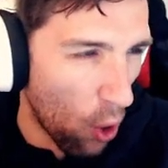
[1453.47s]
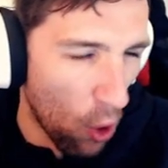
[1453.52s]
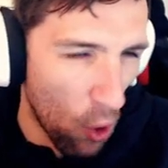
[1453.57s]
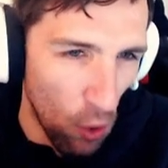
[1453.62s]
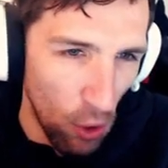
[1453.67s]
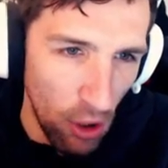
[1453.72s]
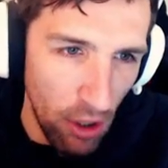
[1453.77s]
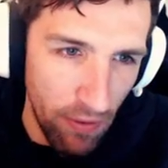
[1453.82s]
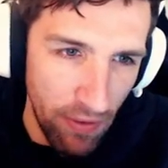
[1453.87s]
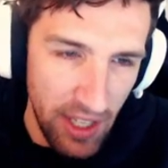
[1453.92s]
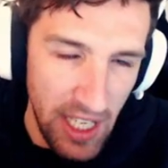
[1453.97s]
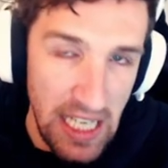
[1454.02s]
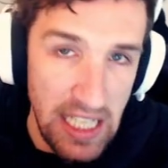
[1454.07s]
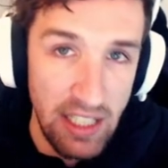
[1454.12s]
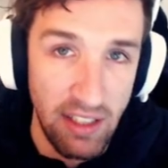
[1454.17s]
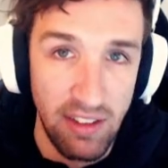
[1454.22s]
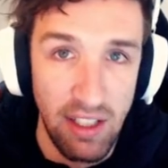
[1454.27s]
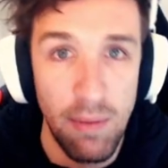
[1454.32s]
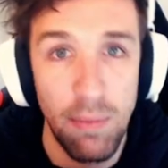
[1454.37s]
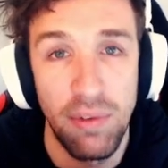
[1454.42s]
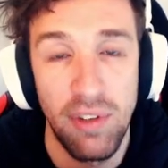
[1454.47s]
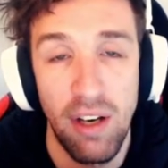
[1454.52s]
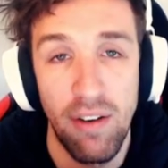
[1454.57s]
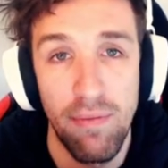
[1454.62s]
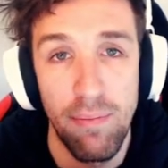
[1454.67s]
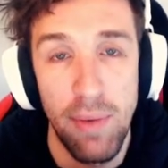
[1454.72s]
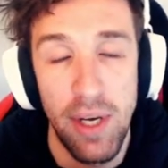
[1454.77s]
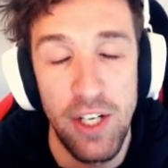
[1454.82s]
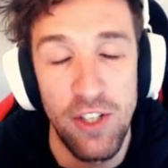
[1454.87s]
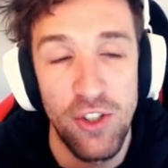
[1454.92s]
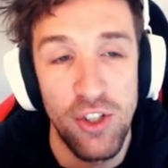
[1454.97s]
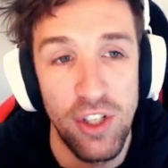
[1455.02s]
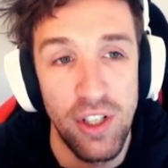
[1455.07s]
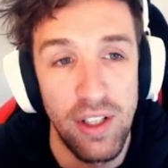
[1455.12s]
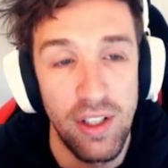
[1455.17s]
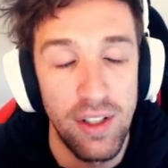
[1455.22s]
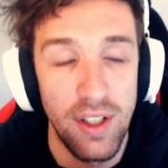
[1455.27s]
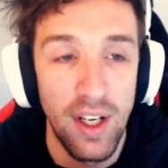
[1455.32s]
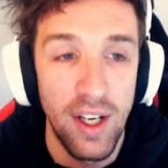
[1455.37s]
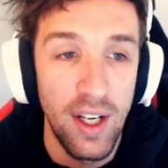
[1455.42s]
all of the other tips I've
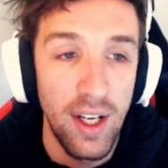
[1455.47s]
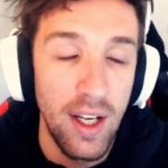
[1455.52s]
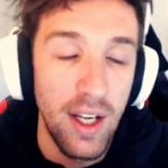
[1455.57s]
mentioned